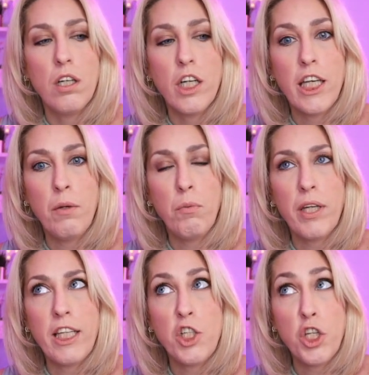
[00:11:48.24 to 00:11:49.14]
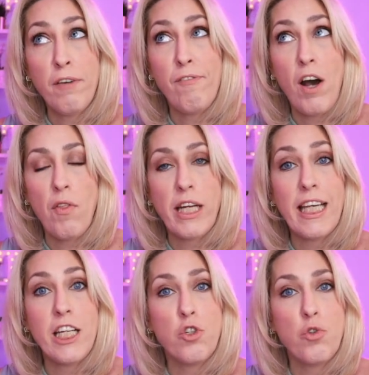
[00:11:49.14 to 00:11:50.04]
she felt that
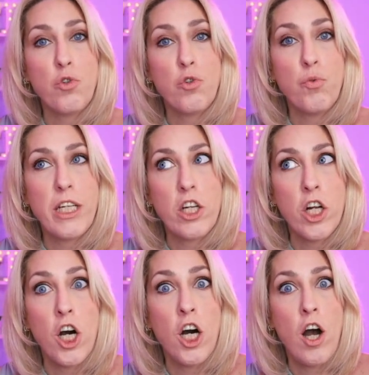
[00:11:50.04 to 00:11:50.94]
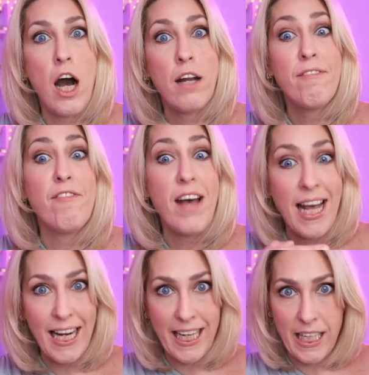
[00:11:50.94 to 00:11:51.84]
he treated her
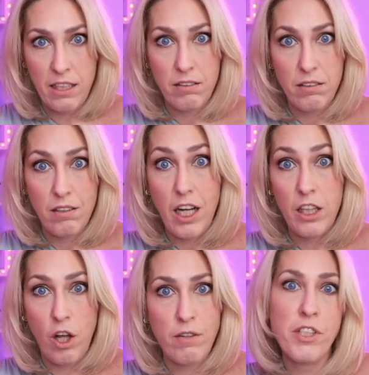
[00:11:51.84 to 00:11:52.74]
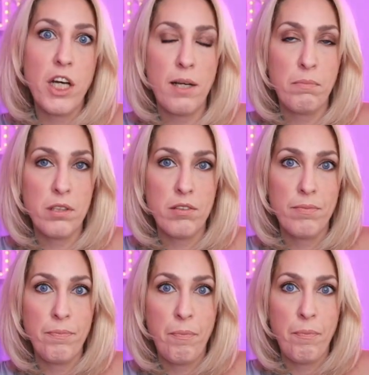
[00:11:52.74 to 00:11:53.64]
unfairly a lot of times,
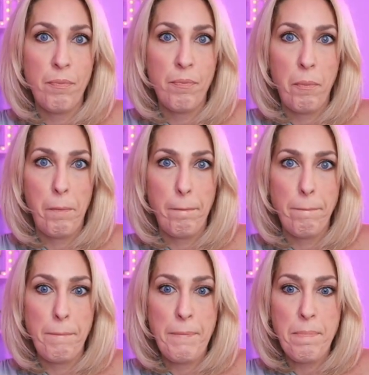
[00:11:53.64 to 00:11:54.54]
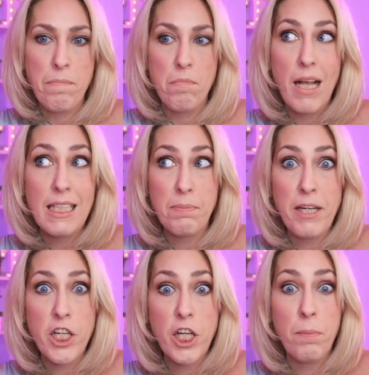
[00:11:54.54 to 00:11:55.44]

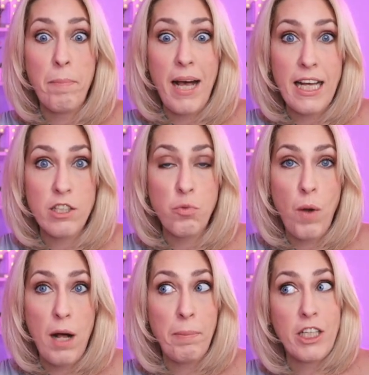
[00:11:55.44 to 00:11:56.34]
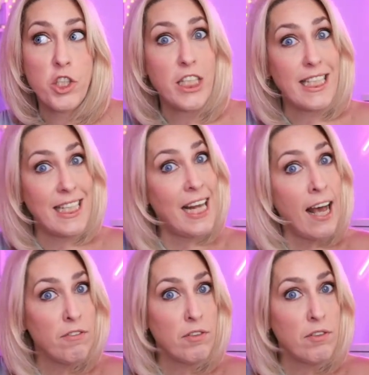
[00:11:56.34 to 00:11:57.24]
especially compared as well, because she did
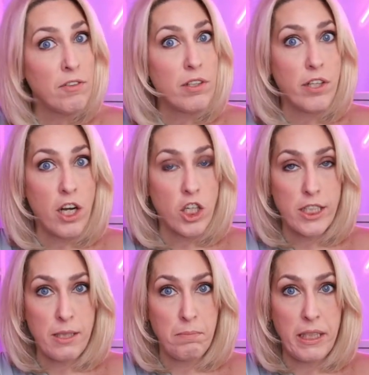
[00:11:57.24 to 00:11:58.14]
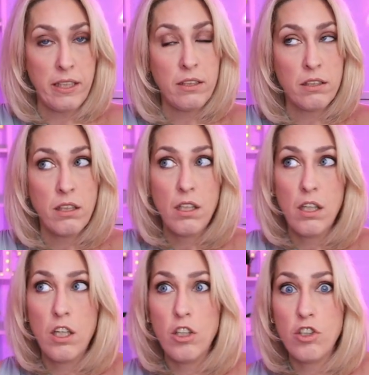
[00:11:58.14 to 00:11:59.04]
have younger siblings.
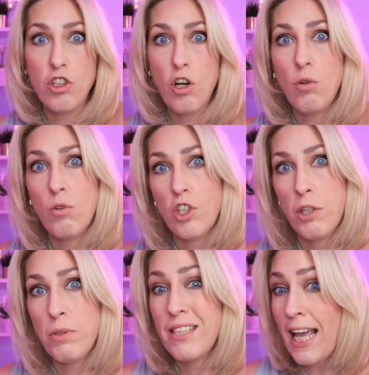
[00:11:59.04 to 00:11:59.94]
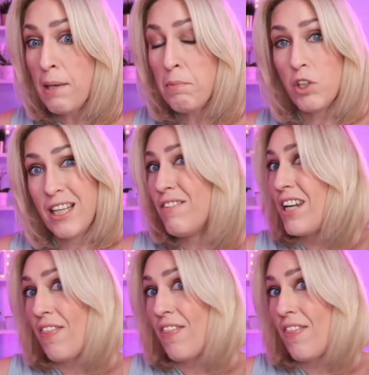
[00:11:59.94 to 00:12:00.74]
So she was able, even at